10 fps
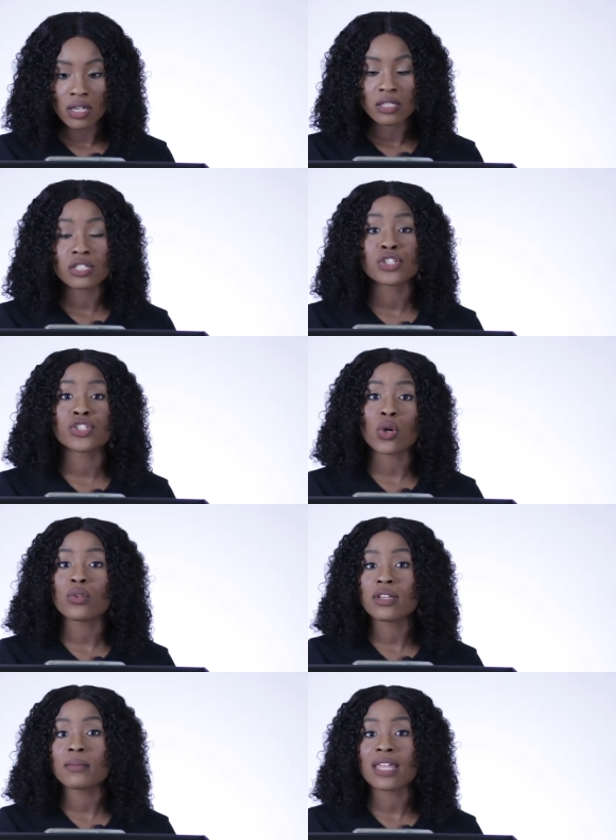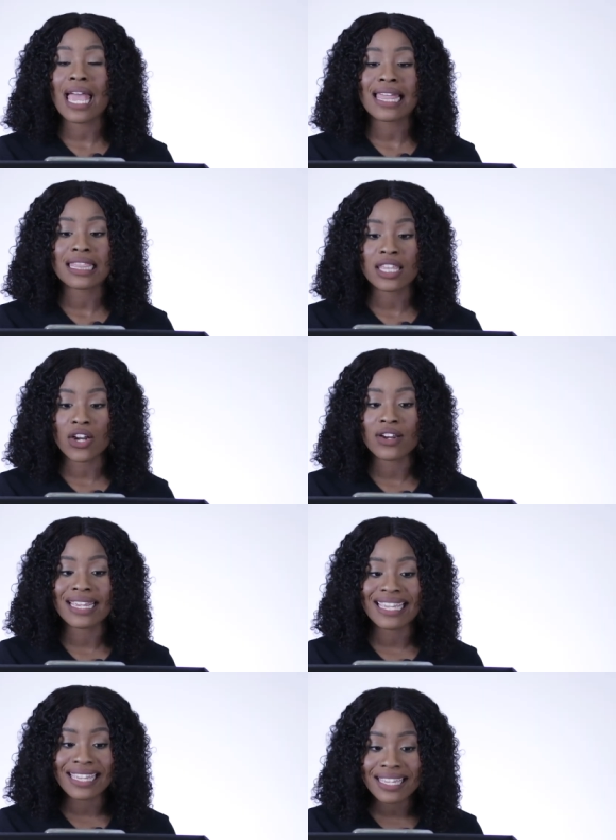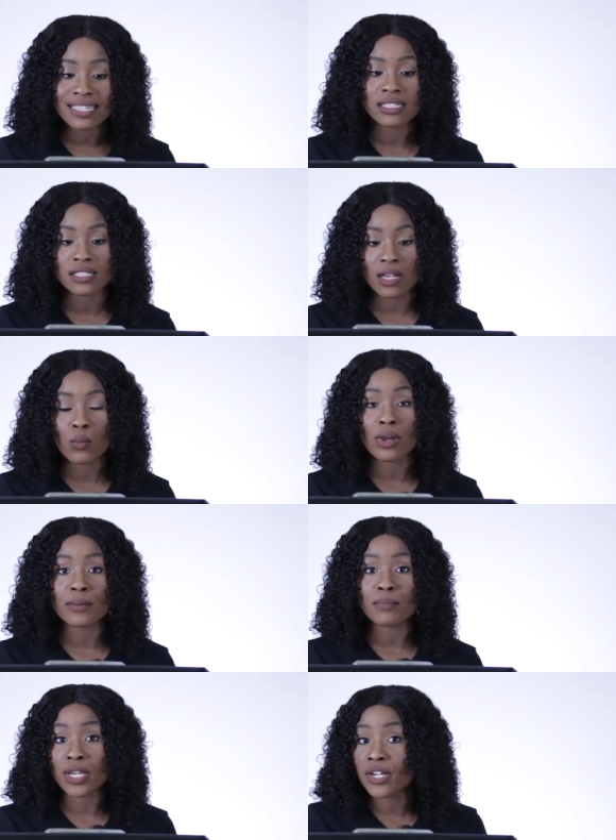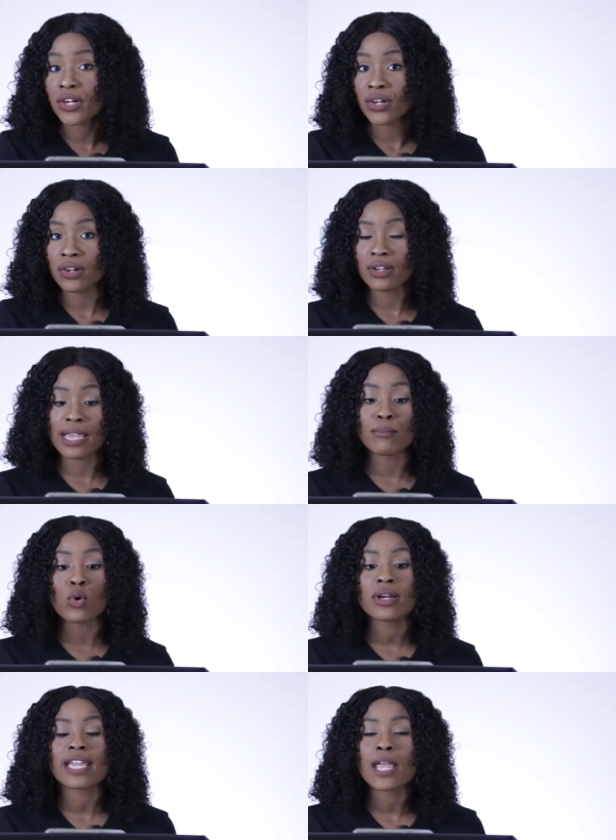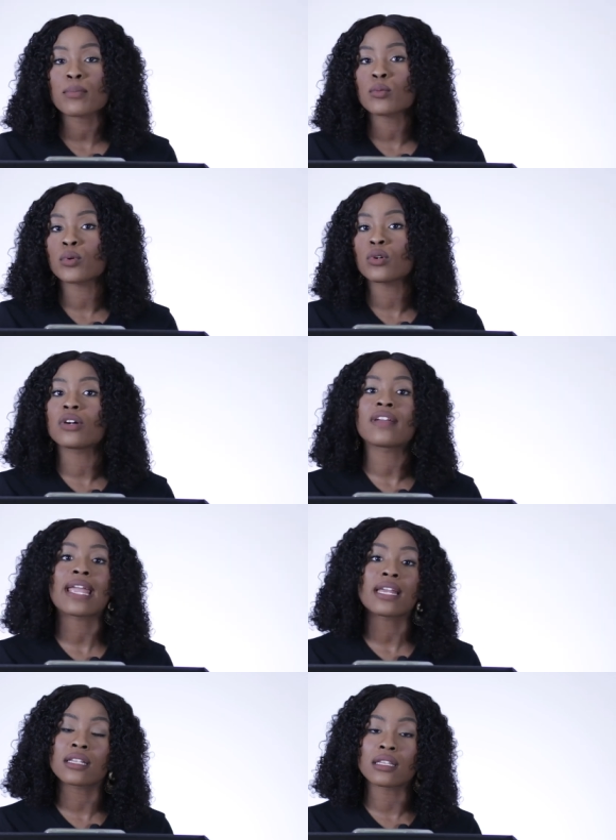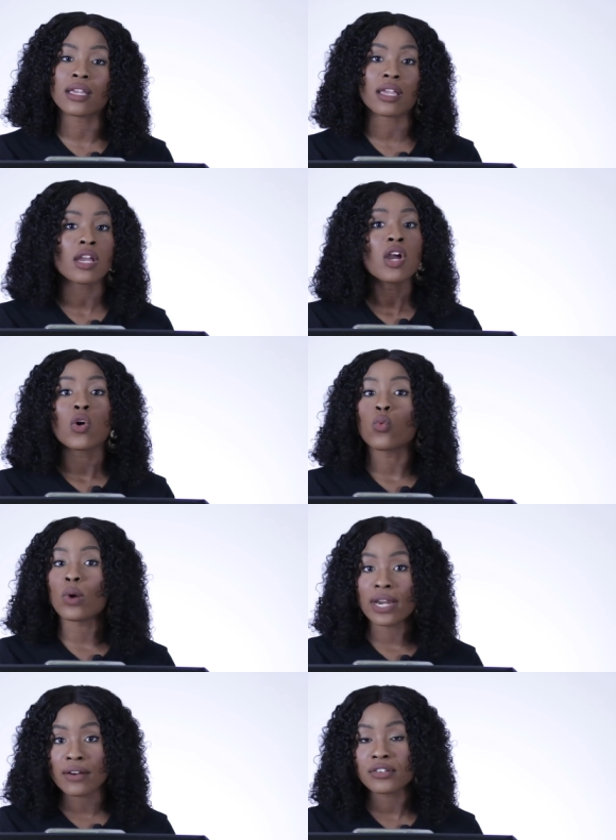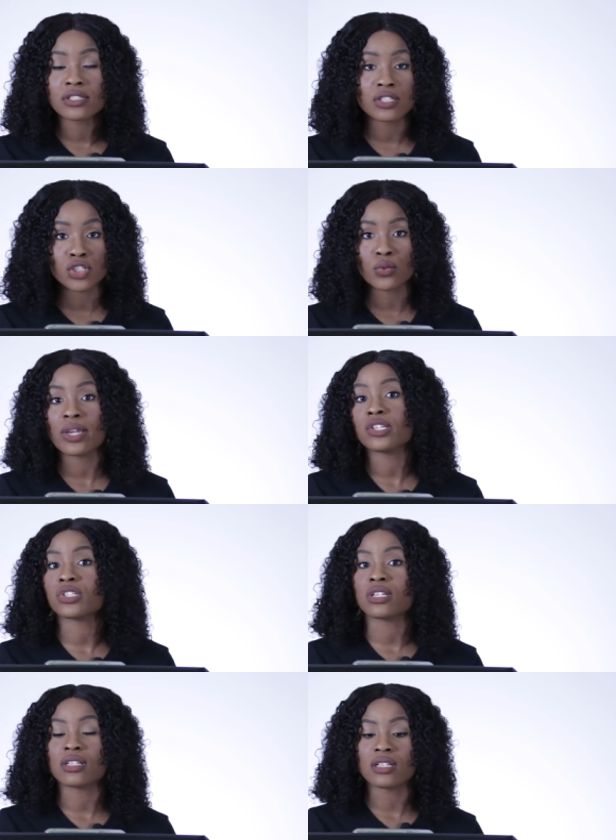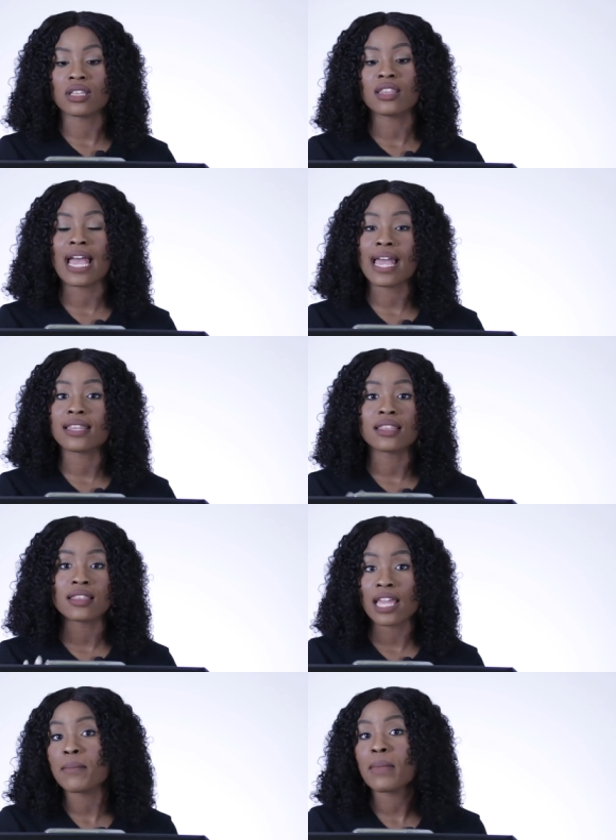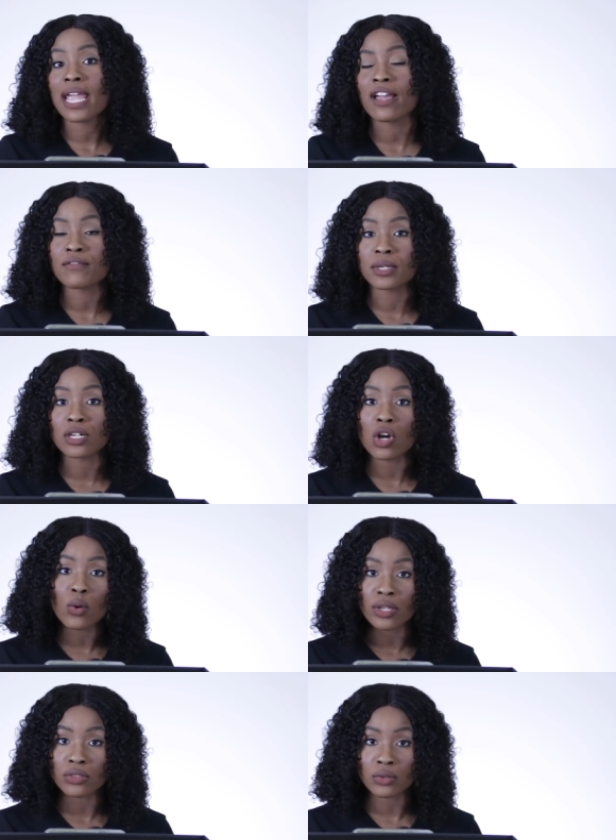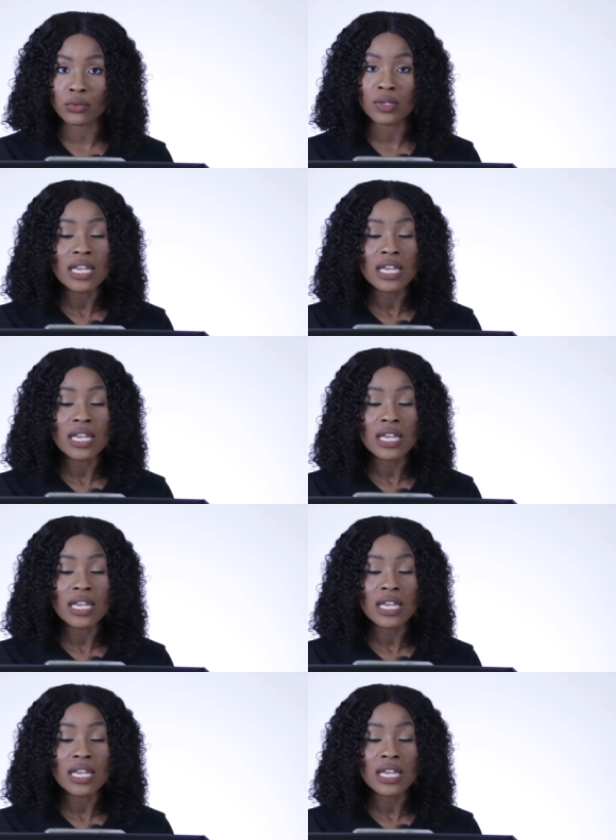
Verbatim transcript: to show them that there is someone bigger and more capable of handling whatever situation that they may have been going through.